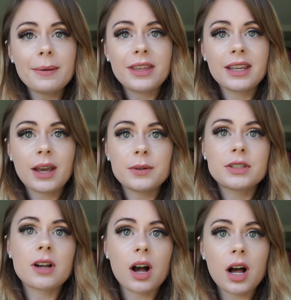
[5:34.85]
I think I
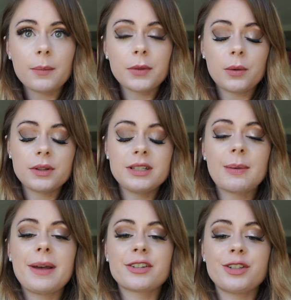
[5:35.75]
was calm. The only
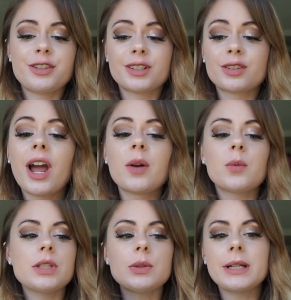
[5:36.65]
time I actually started crying
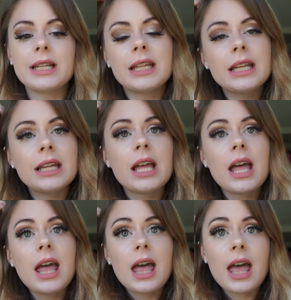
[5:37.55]
was when he
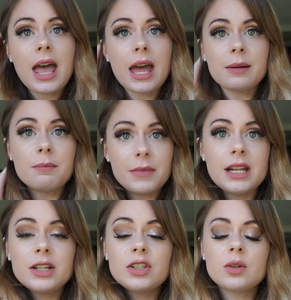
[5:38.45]

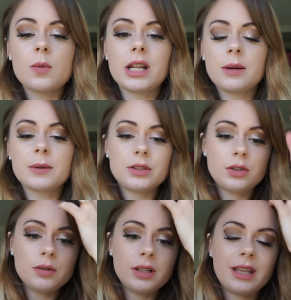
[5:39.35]
admitted to what he was
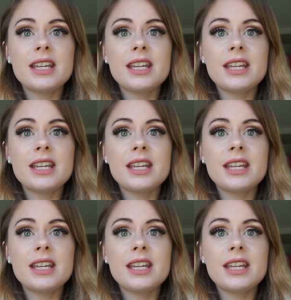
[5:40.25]
doing.